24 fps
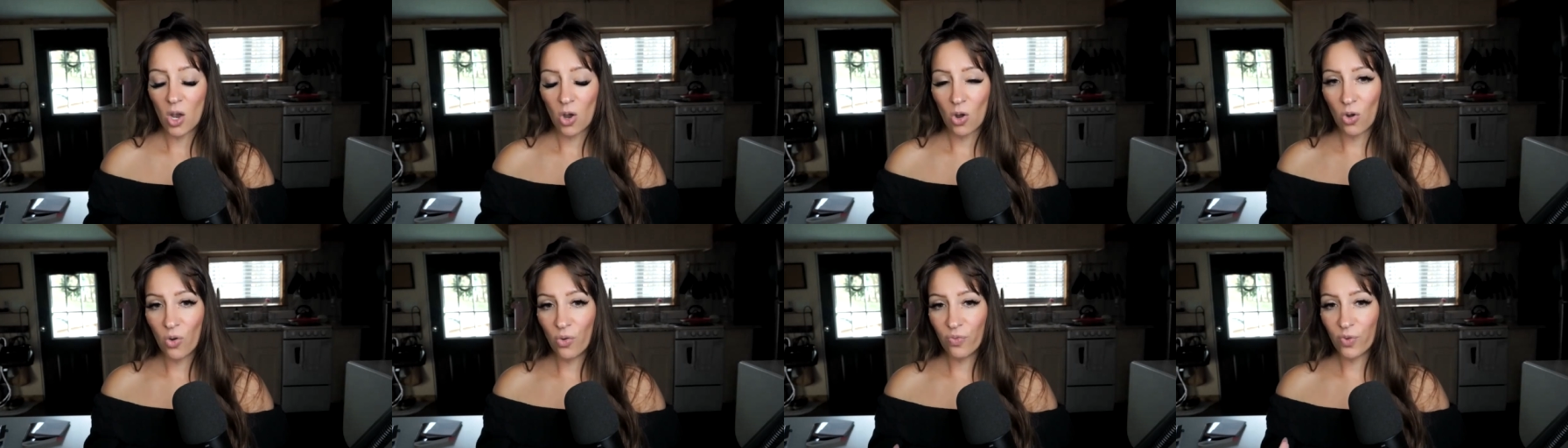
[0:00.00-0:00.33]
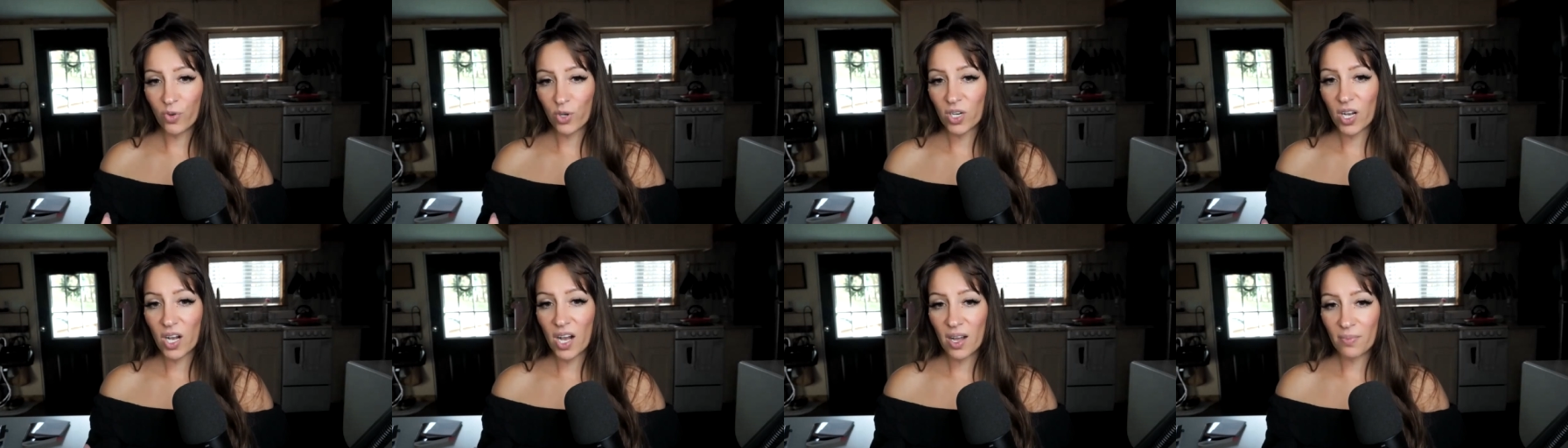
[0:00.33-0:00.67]

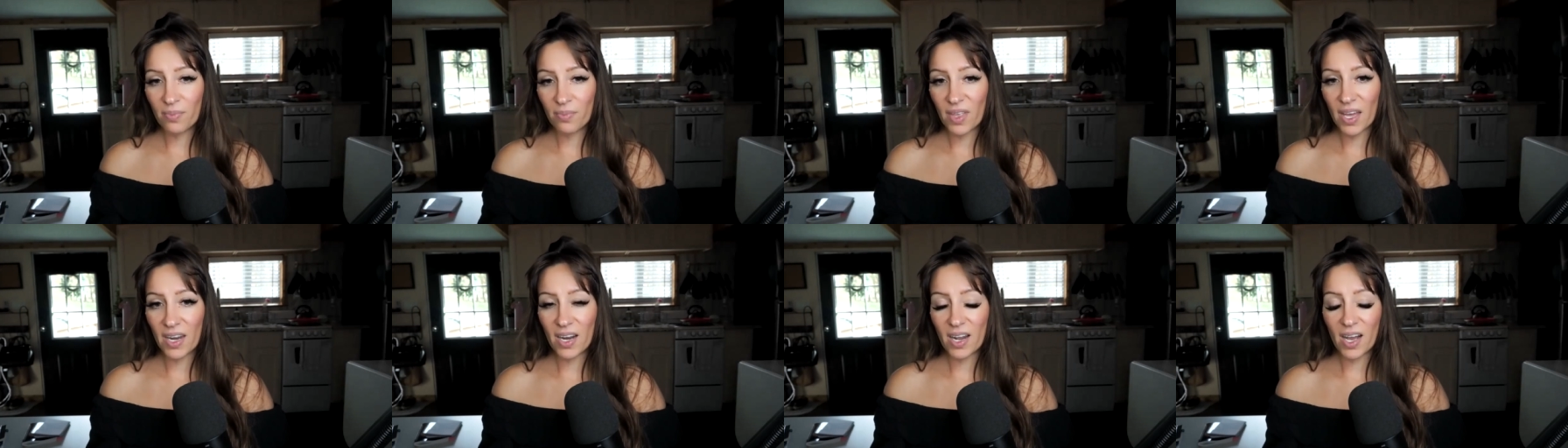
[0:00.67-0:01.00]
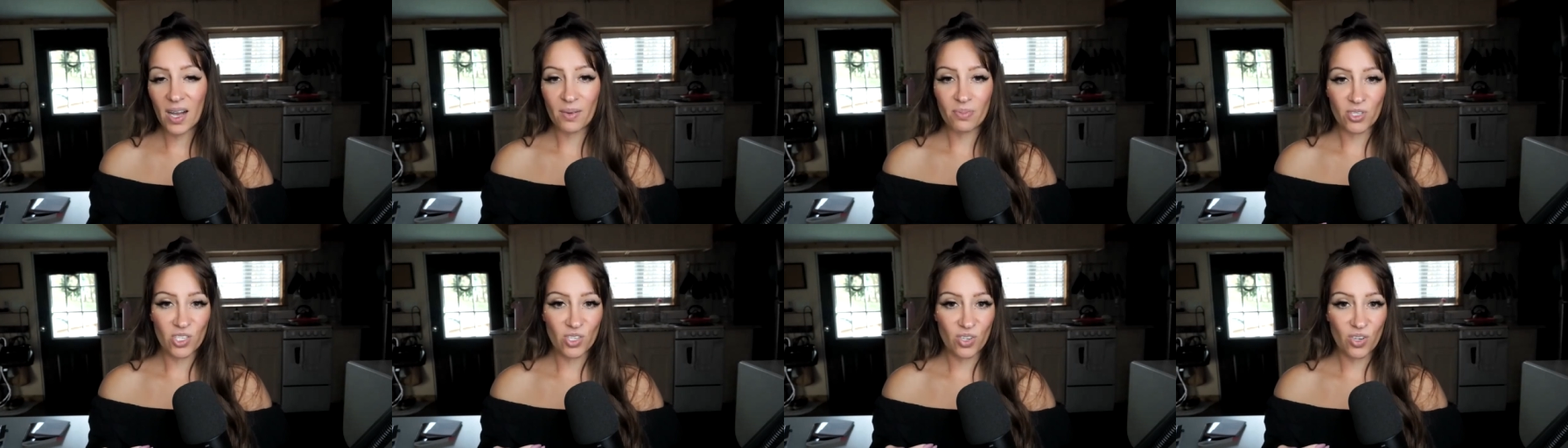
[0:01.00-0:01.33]
overcome that
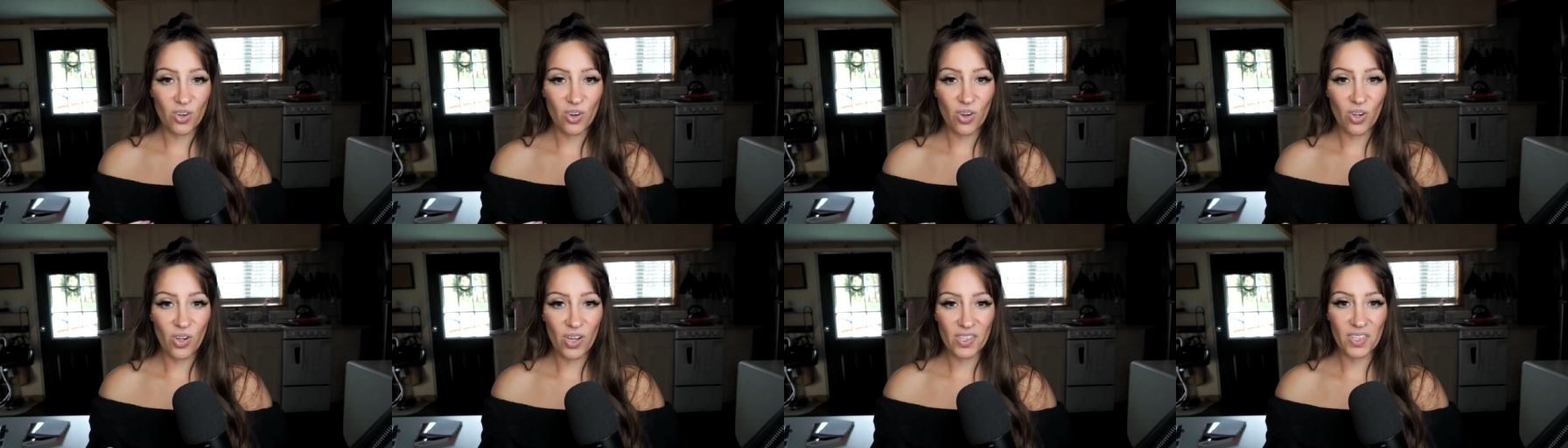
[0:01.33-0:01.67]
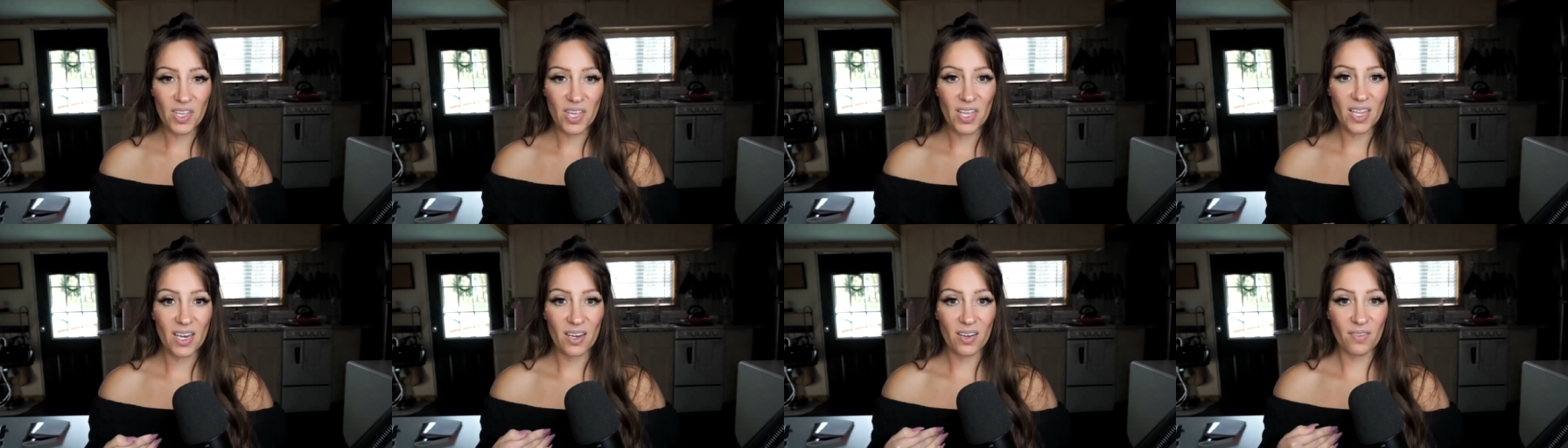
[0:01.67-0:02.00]
obstacle, and
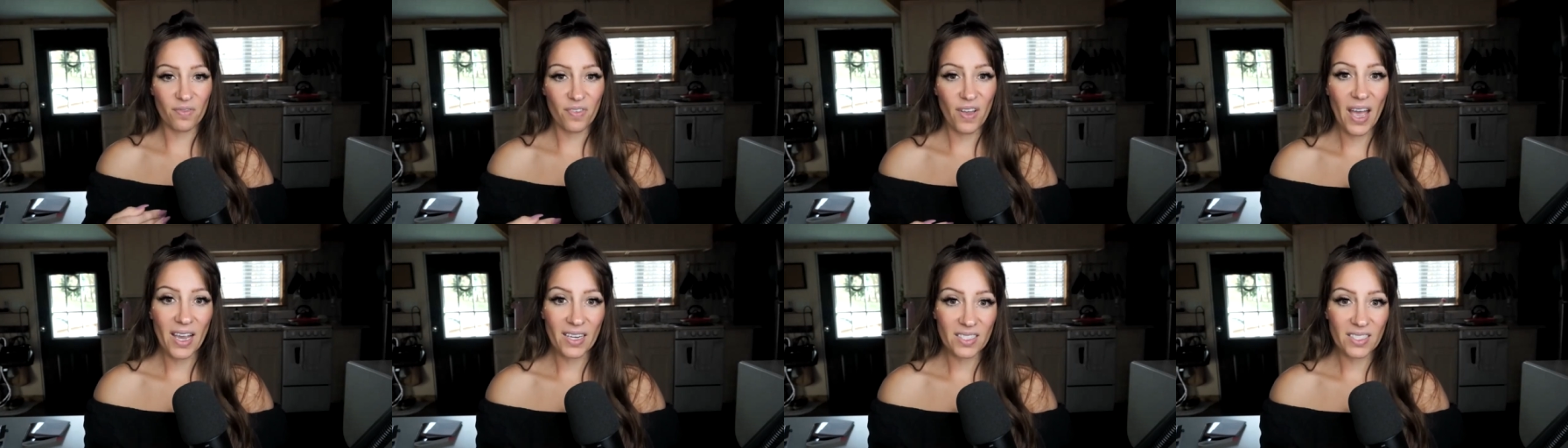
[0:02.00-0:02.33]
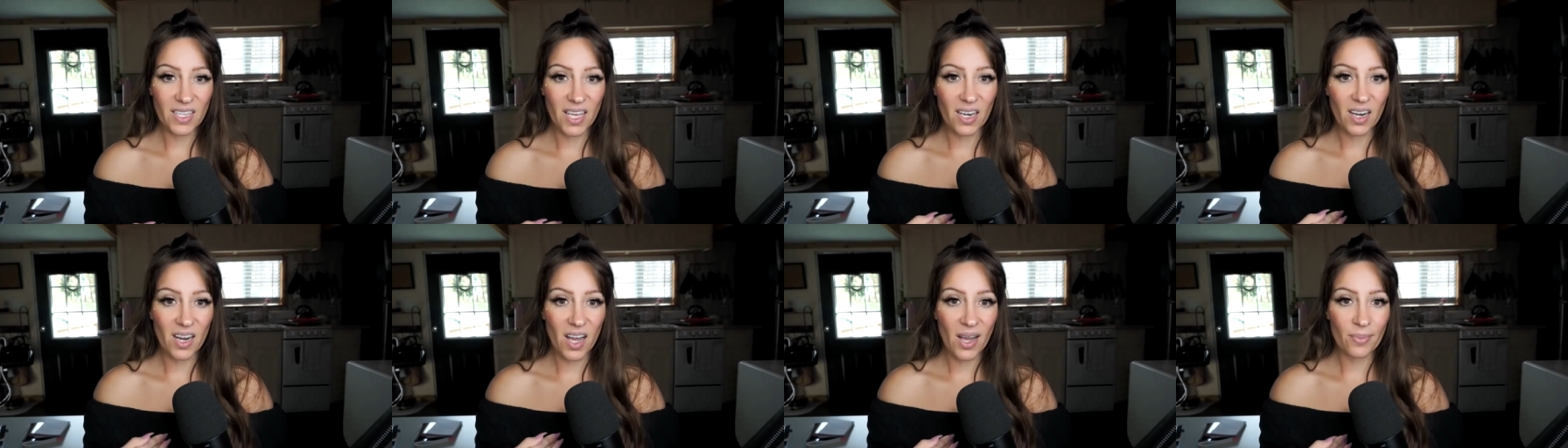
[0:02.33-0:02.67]
that, in fact,
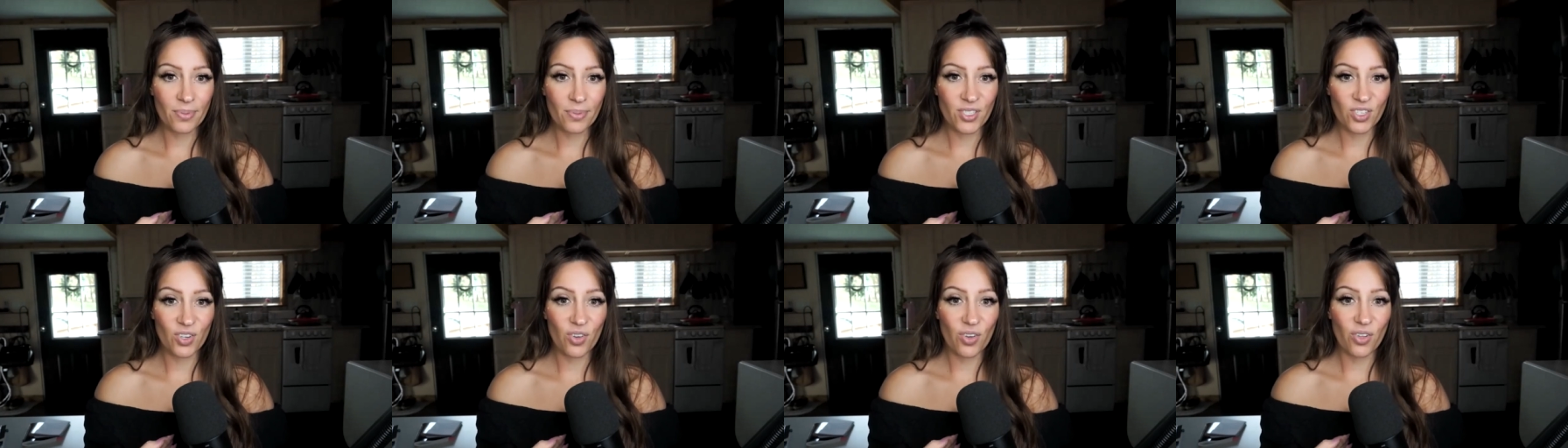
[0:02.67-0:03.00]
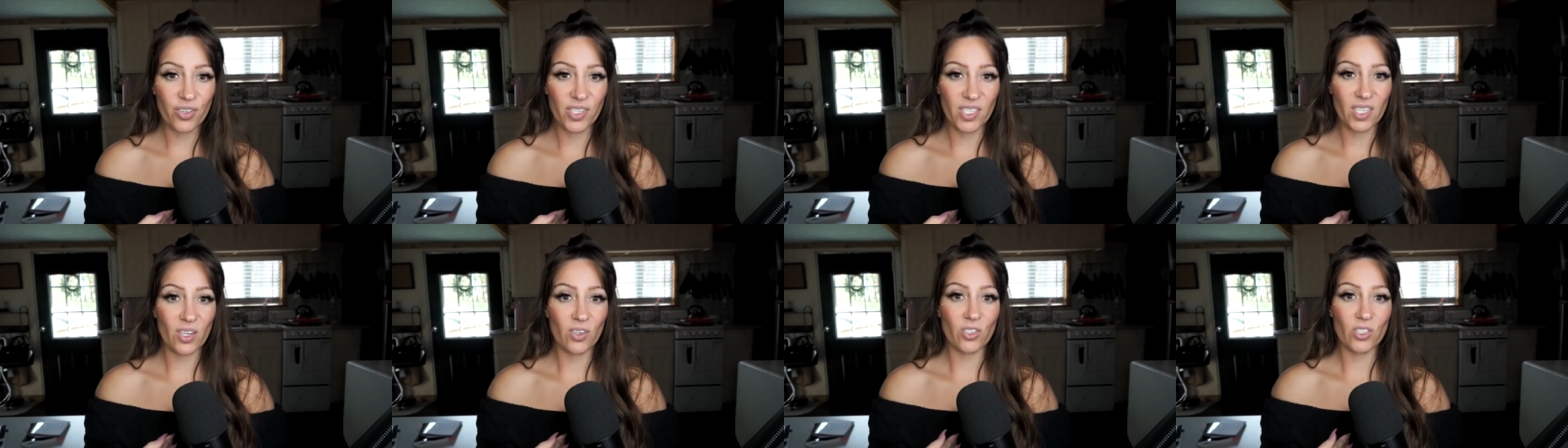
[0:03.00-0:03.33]
that obstacle
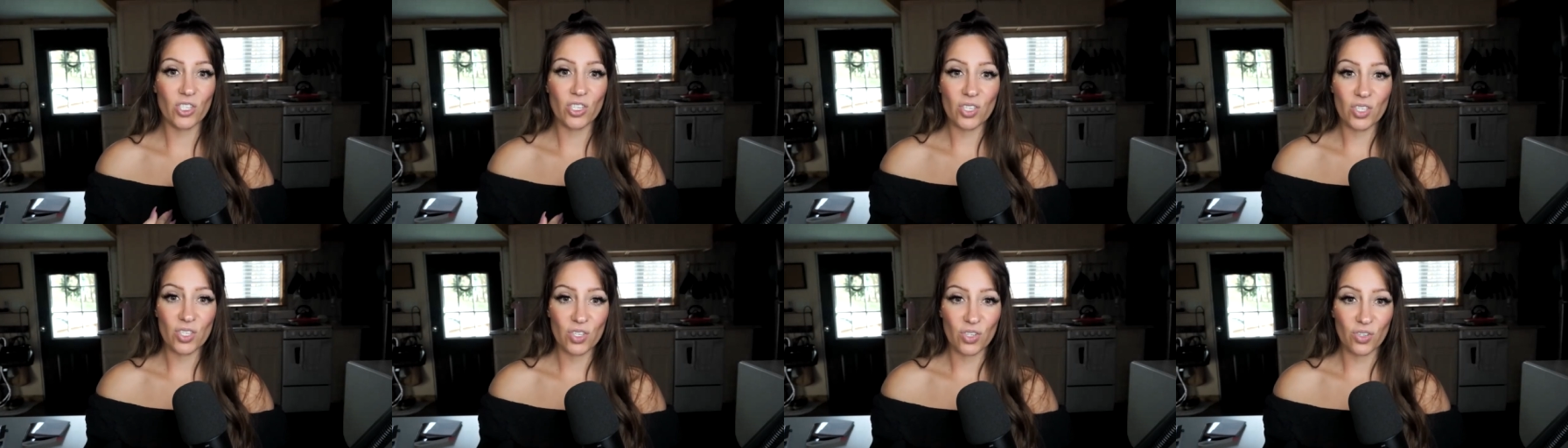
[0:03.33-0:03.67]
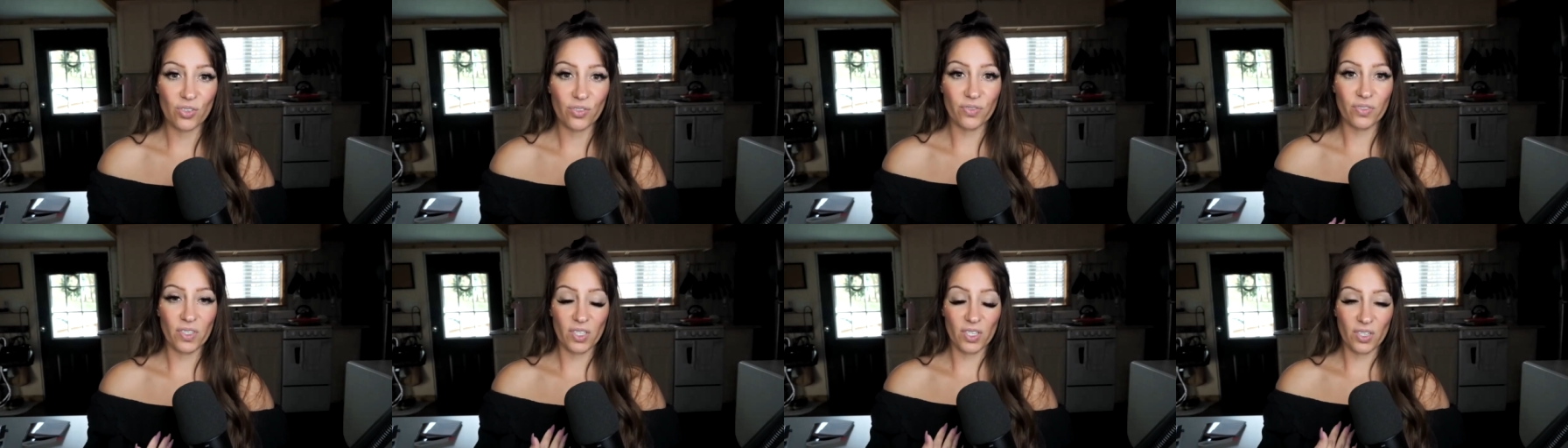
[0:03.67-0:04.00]
is there to
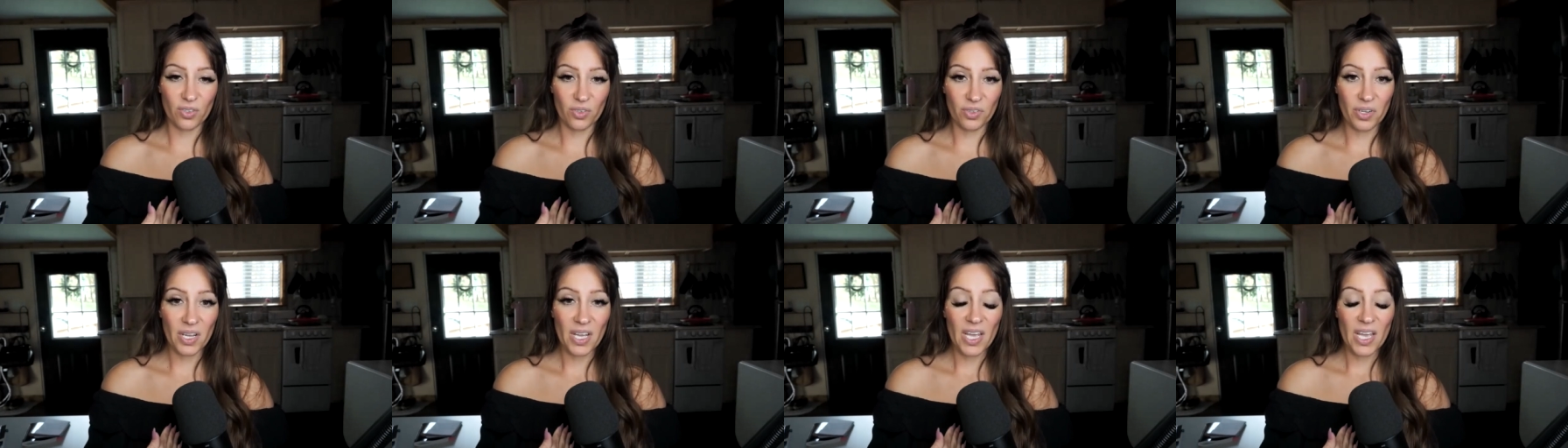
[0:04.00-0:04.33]
serve you.